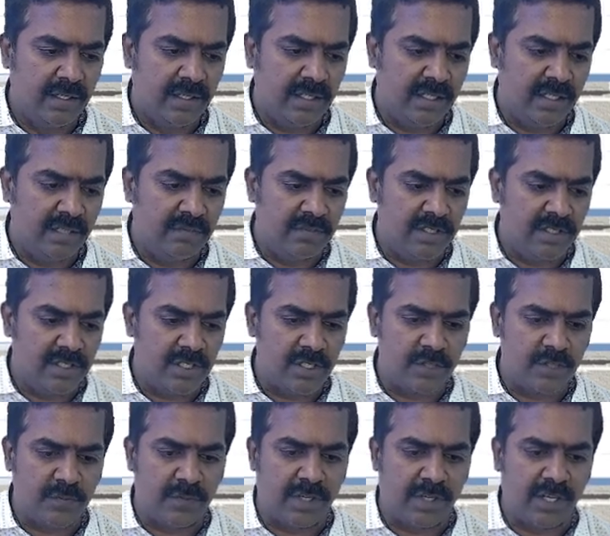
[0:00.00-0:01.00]
If this is
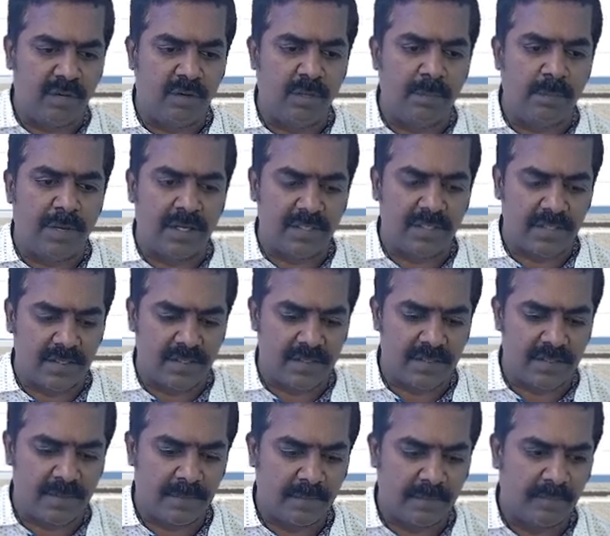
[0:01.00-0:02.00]
for evlo boxes?
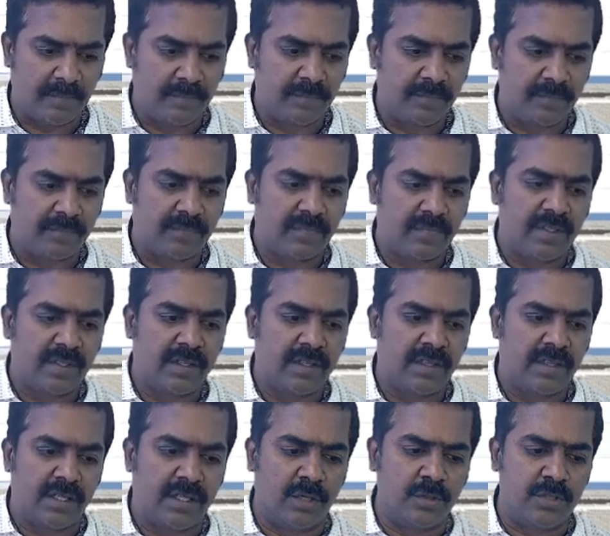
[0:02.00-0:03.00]

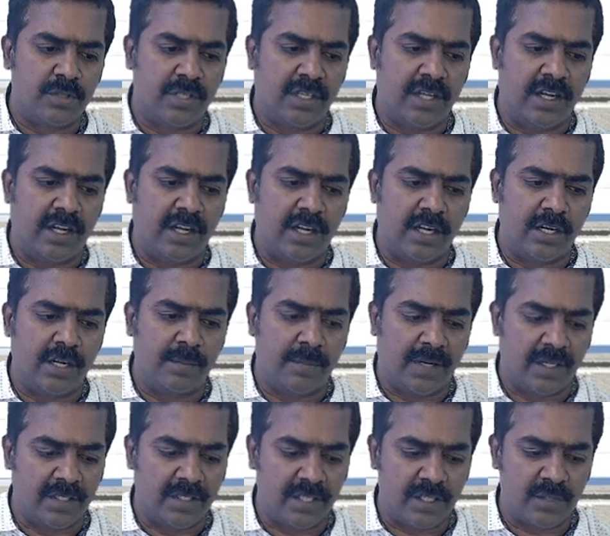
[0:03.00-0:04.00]
1,900
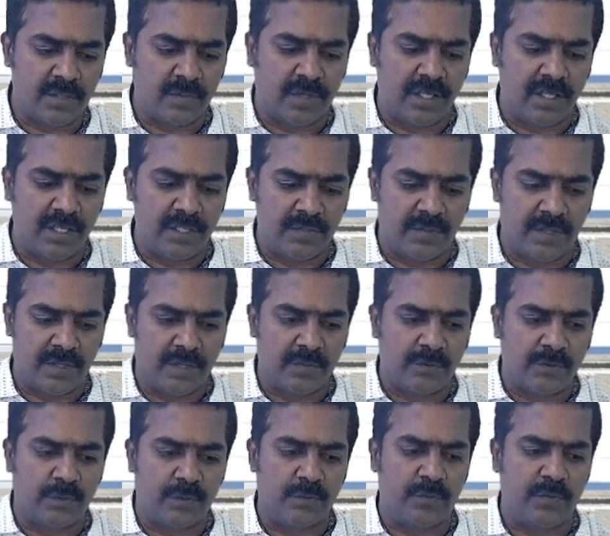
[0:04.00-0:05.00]
boxes. What is for
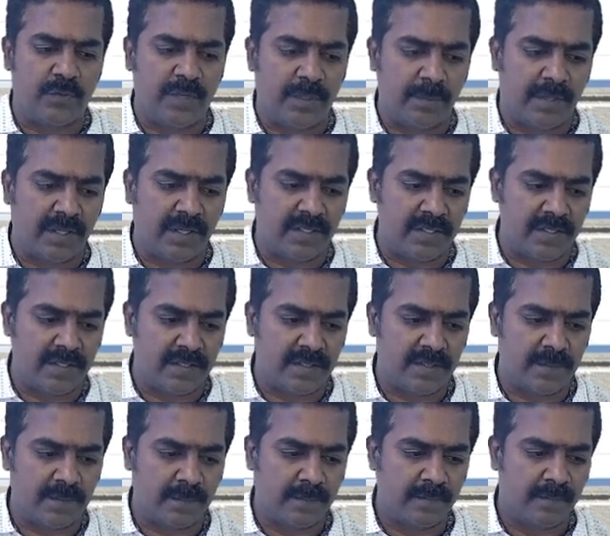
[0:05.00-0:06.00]
450 boxes?
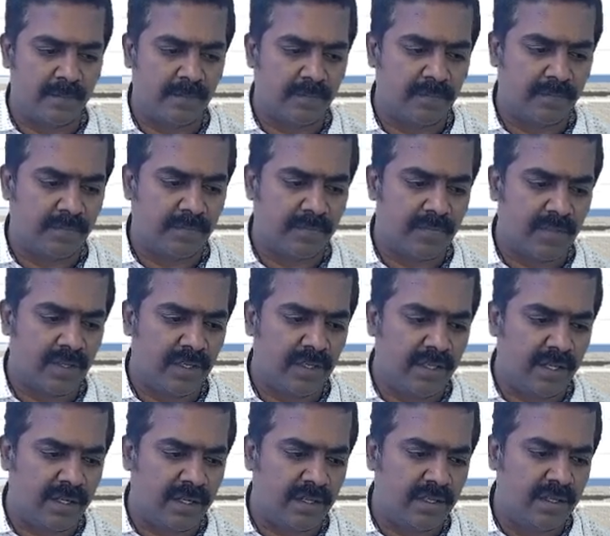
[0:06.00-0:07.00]

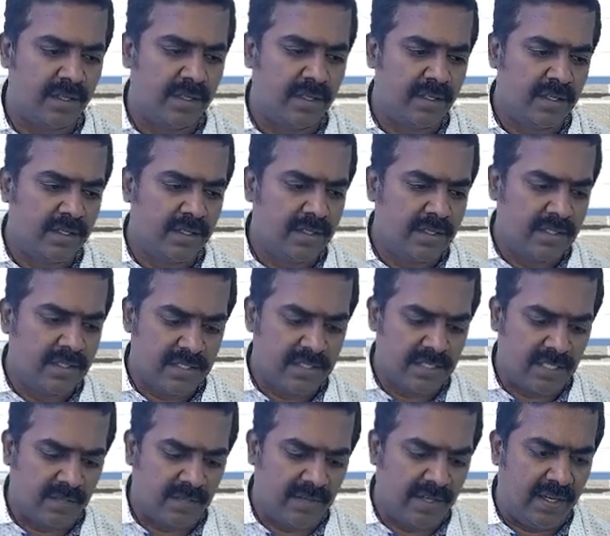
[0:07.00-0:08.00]
Here
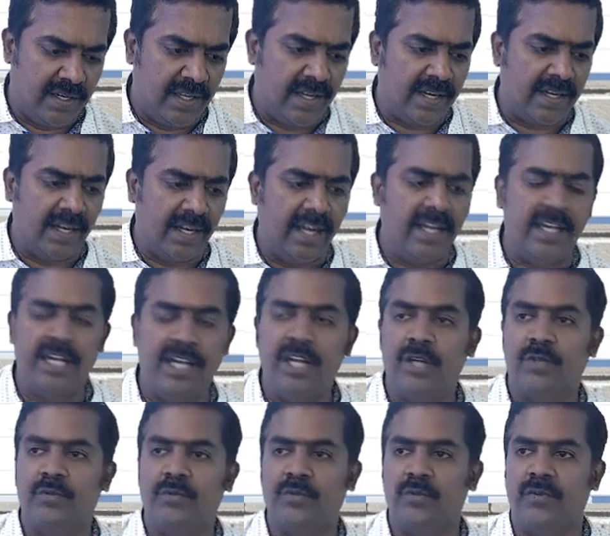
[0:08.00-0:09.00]

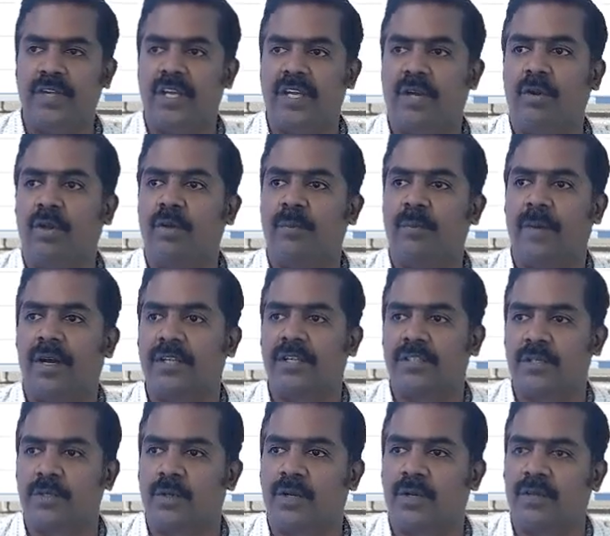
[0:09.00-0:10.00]
7,19,250 evlo
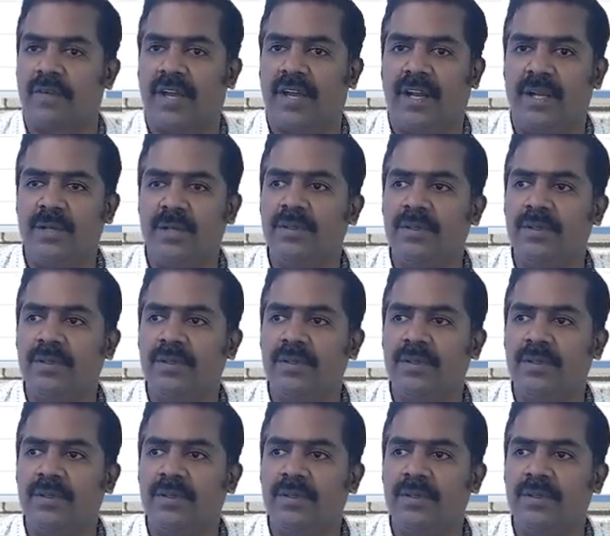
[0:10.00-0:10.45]
boxes order value?